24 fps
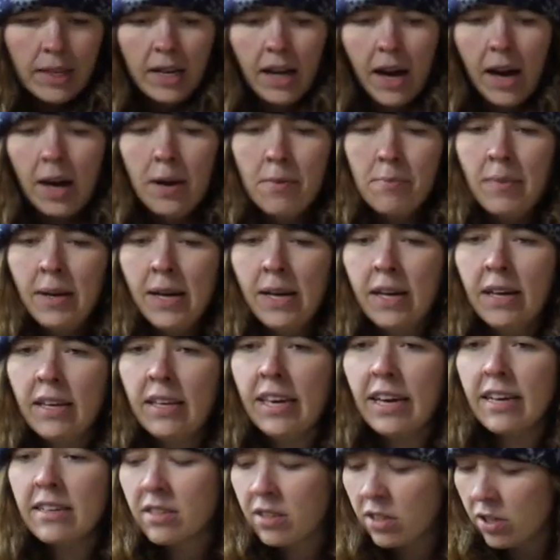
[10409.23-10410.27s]
um,
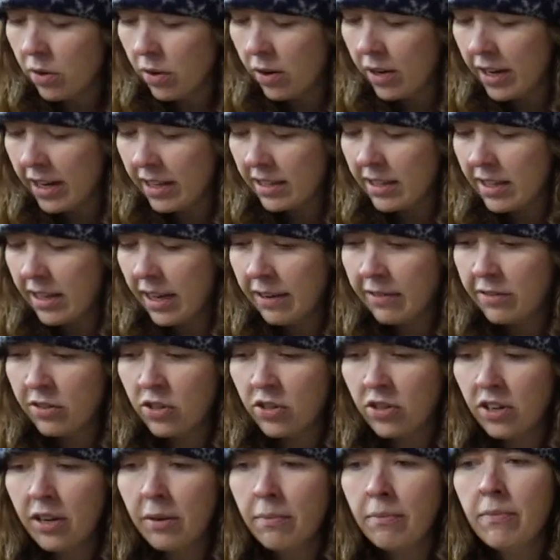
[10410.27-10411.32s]
yeah, so our next live
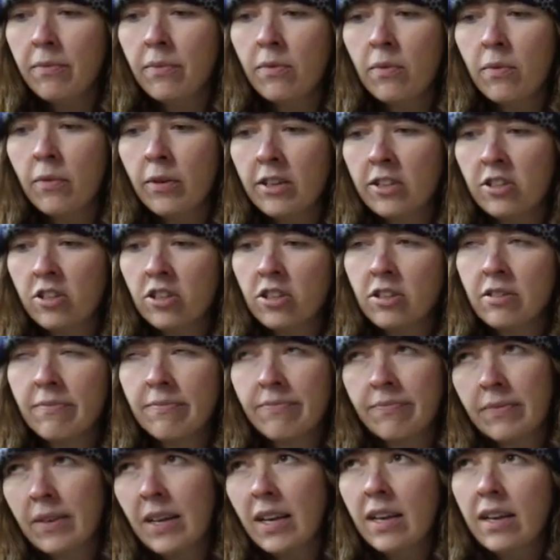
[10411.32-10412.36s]
stream, which
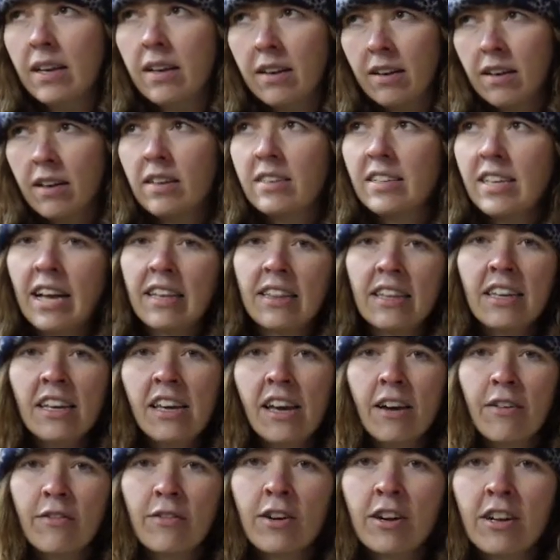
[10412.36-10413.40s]
sadly.
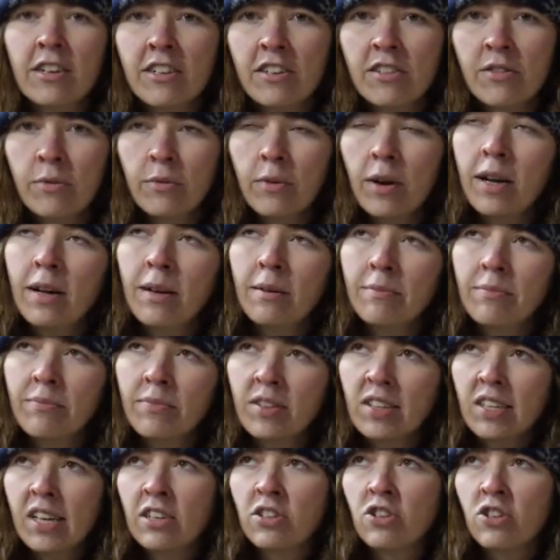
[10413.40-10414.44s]
I forgot to um,
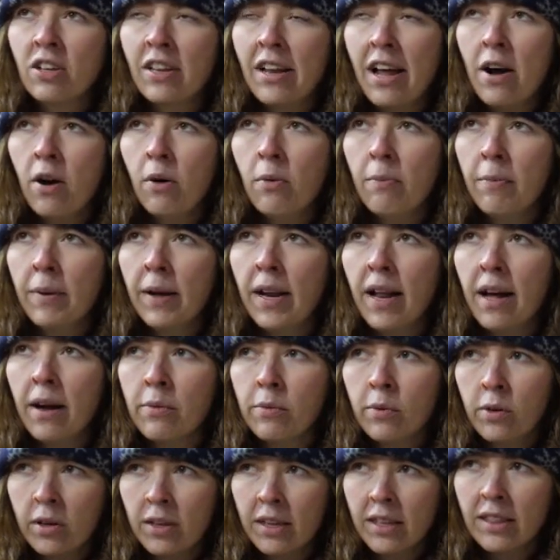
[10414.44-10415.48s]
schedule it out, but I
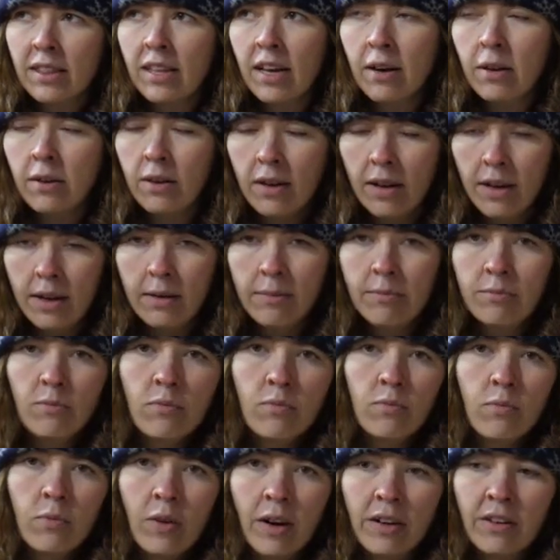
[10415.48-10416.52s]
will get that um,
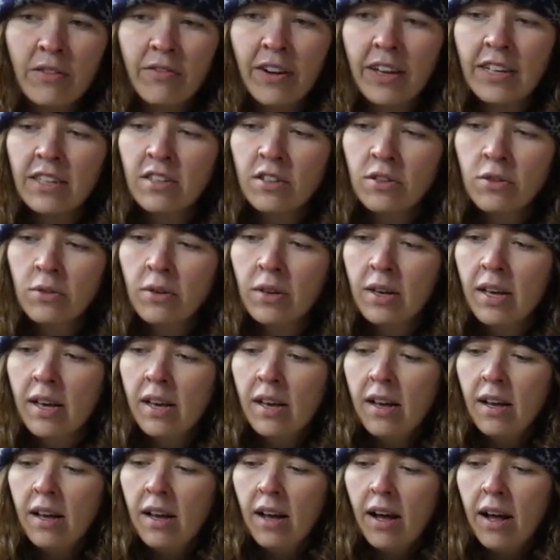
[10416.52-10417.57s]
rectified soon.
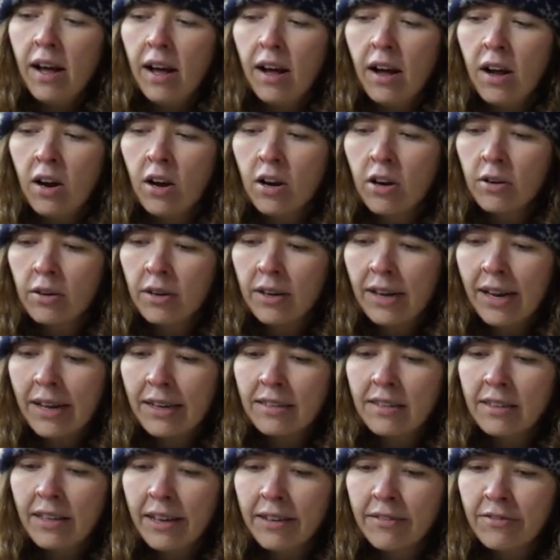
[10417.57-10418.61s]
Uh, our
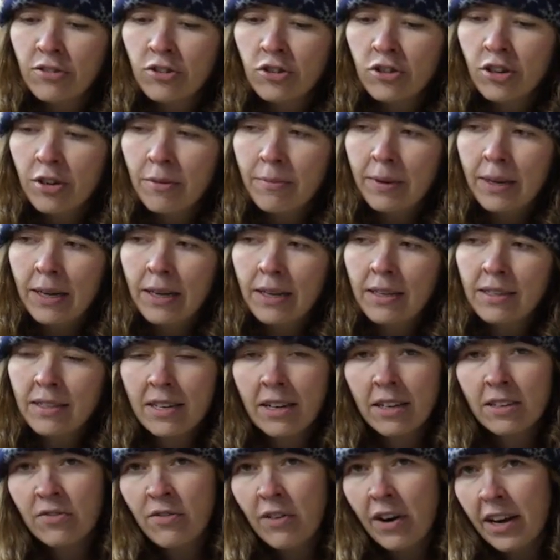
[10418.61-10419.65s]
next live stream is
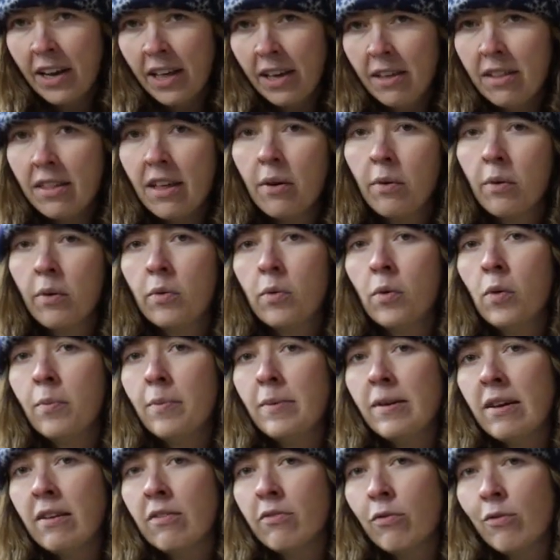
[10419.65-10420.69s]
next Friday. That one will
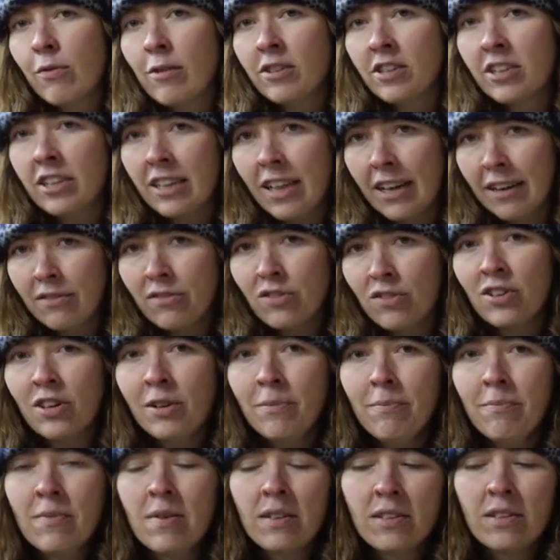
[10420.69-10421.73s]
be a forging live stream,
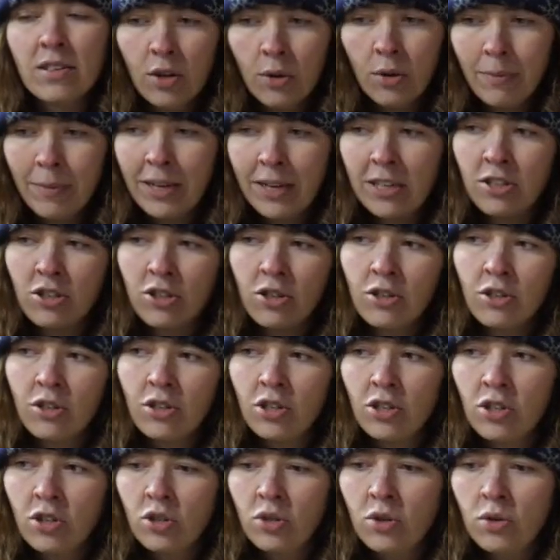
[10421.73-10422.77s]
so make sure
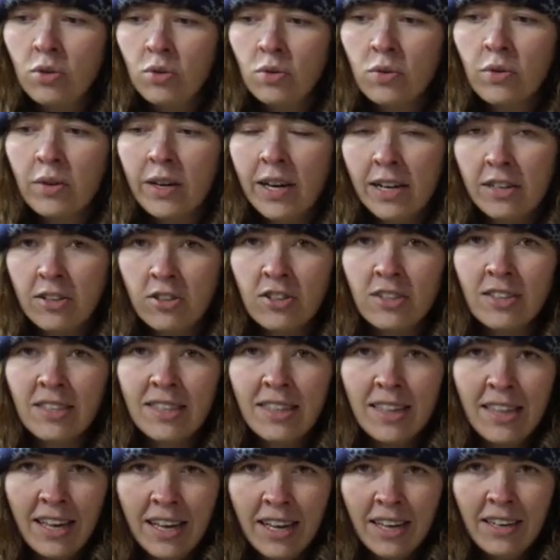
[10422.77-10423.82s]
to catch us
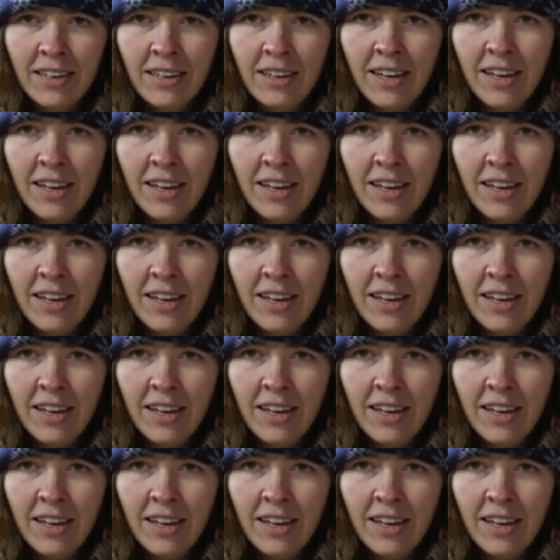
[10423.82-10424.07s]
then.